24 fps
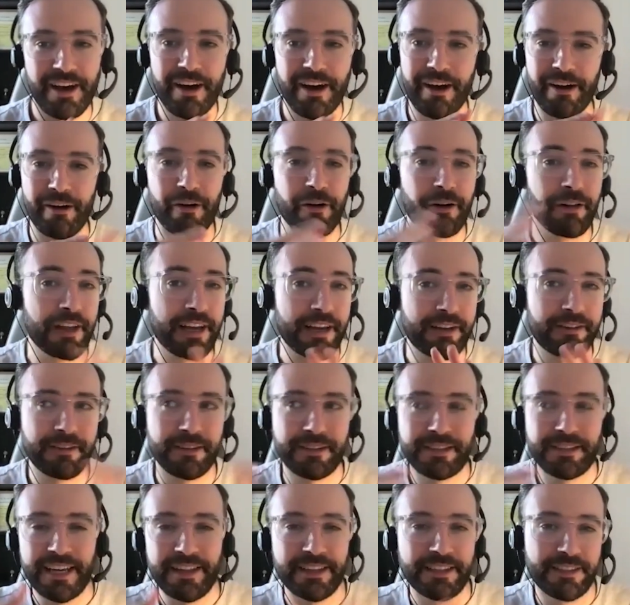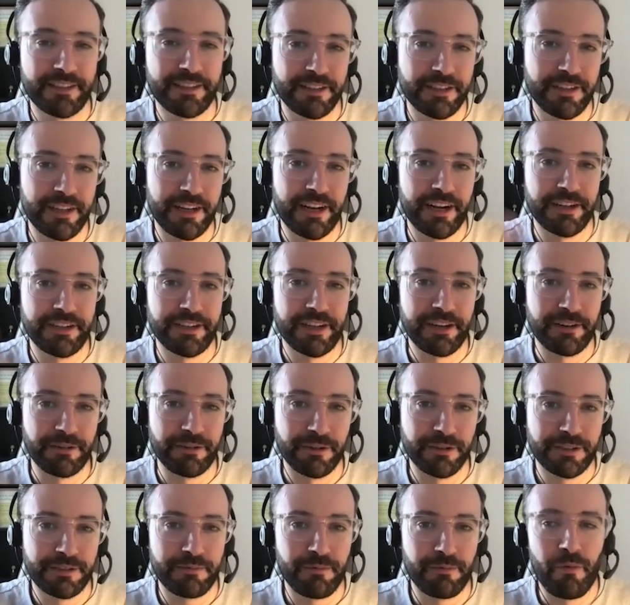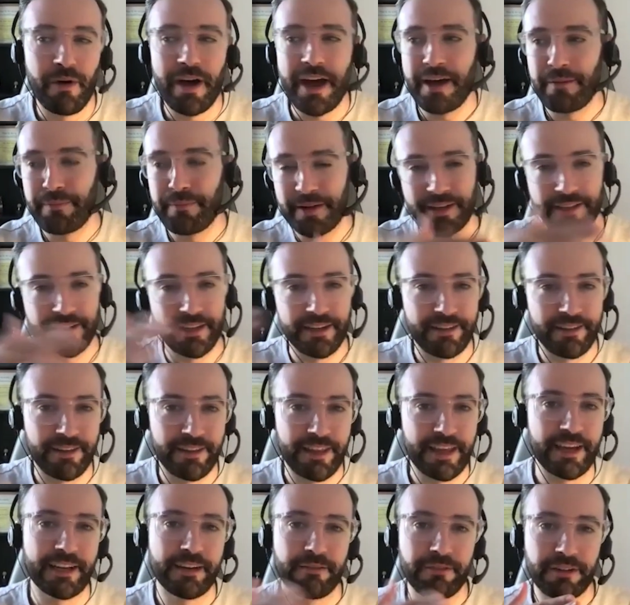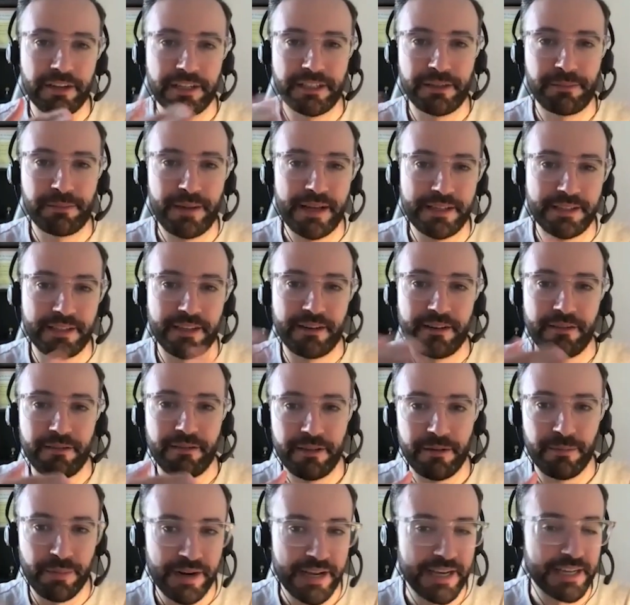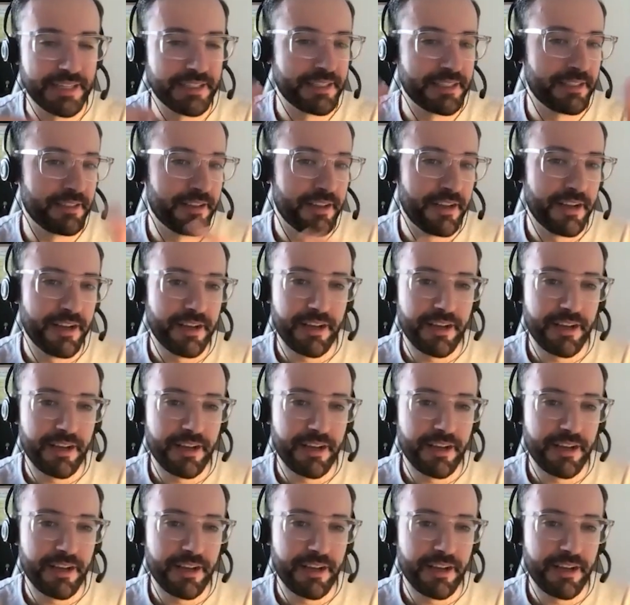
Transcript: or like say this in a general way, because I think it really depends on the brand and